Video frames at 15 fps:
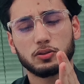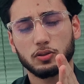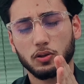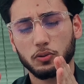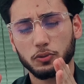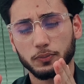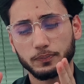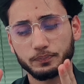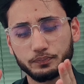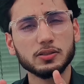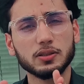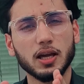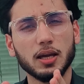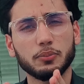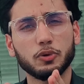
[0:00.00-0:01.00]
So
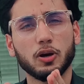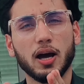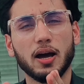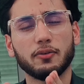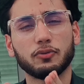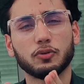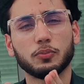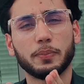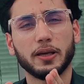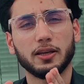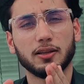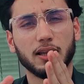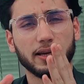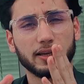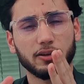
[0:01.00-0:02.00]
first time you have to
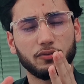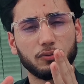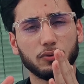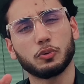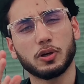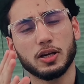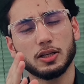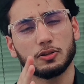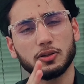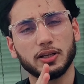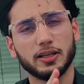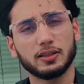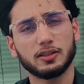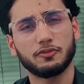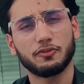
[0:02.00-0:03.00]
pay, like if you
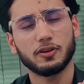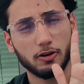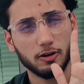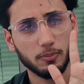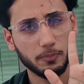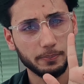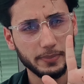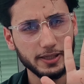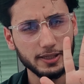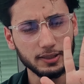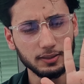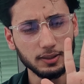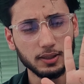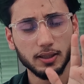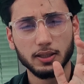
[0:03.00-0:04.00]
calculate the per
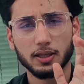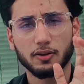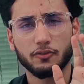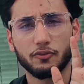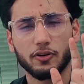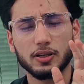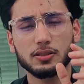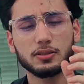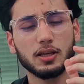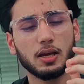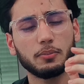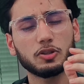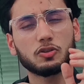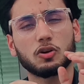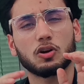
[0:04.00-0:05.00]
meal, first
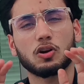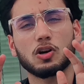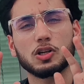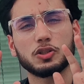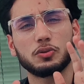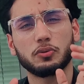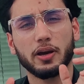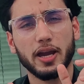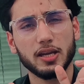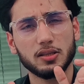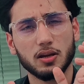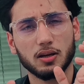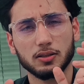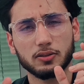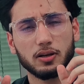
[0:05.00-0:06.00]
time it's gonna cost you
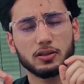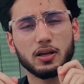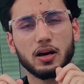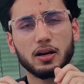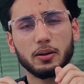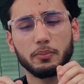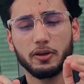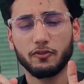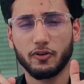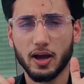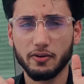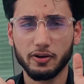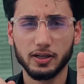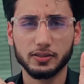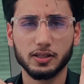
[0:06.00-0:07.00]
800 RMB,
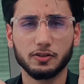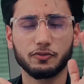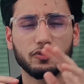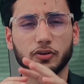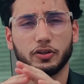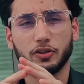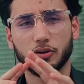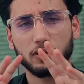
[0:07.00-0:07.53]
500 for